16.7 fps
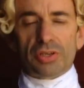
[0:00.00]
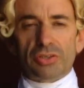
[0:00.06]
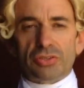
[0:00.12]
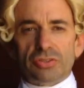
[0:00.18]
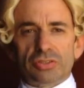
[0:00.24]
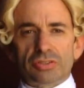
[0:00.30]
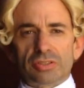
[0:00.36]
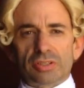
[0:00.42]

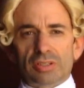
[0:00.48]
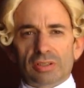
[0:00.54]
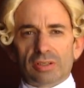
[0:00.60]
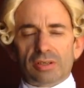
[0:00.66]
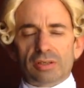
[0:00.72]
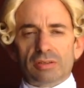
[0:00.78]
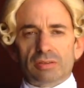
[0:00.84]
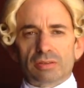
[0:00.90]
inches in
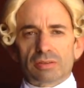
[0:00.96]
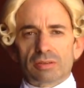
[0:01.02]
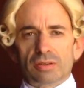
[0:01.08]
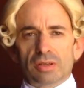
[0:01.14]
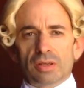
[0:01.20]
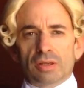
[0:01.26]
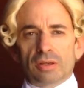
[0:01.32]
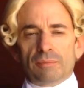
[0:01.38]
length.
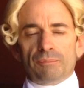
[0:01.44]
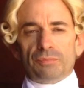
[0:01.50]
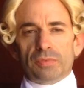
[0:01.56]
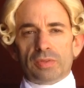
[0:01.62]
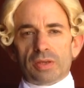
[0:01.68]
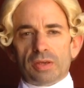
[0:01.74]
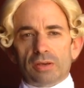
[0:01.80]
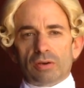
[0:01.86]

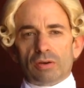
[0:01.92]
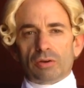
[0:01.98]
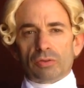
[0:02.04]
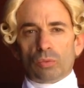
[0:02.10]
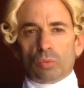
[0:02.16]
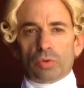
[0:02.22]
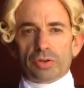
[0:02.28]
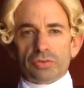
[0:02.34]
They
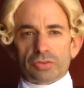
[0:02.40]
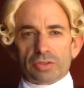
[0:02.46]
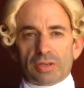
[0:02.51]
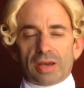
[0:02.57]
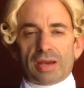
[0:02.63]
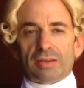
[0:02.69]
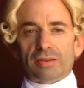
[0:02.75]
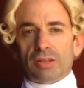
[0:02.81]
are the ones
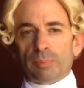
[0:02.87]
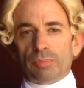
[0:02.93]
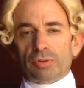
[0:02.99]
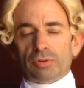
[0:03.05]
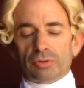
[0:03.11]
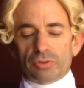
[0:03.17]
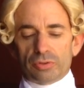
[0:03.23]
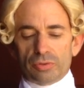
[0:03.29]
that I
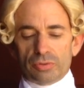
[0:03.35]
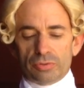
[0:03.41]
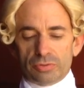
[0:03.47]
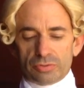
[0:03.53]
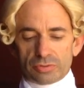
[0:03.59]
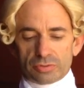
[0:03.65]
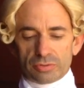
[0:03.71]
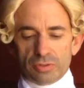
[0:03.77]
typically
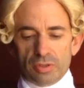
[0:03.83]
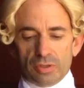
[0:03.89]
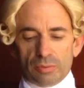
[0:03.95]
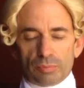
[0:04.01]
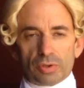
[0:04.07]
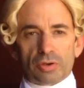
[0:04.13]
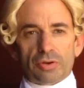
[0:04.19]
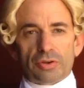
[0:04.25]
use
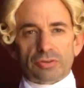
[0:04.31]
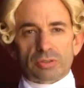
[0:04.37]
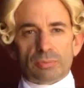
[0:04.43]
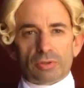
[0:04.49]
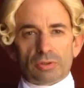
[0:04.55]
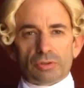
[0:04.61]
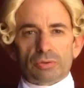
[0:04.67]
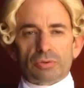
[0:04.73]
because
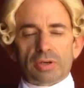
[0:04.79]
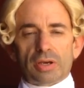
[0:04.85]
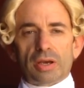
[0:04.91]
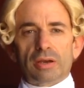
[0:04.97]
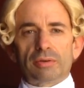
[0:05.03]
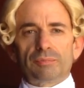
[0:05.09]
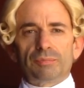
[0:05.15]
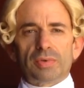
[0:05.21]
I'm a little
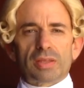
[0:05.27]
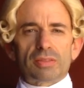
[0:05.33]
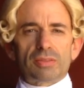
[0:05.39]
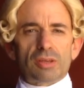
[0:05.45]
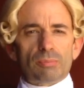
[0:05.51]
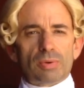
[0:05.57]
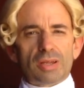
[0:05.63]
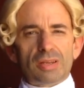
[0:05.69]
guy. I
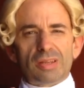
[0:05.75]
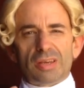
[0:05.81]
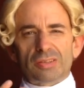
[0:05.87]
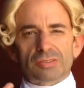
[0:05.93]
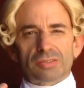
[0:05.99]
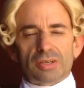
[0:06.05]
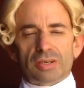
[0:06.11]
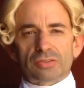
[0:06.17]
think my
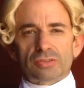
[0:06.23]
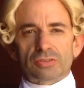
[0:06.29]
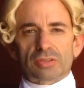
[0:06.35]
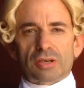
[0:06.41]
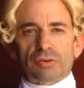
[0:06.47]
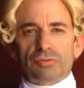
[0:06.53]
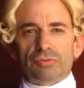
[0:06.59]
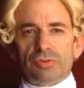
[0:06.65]
neck size is
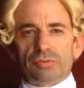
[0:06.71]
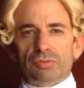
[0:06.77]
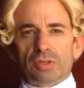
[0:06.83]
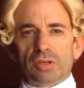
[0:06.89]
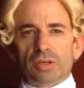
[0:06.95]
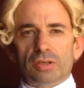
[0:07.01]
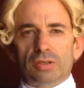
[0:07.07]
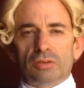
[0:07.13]
like a
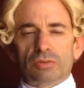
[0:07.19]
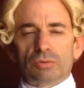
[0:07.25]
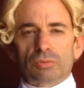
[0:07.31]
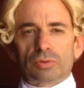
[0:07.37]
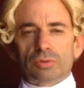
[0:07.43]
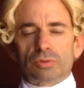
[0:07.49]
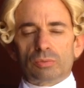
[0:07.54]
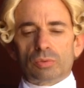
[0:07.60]
15 in the
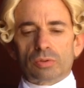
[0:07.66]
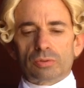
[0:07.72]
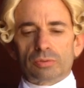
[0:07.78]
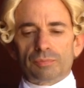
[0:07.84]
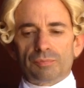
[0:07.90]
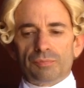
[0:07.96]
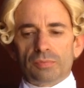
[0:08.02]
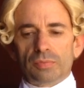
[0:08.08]
real
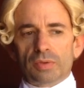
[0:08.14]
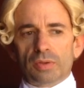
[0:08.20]
world.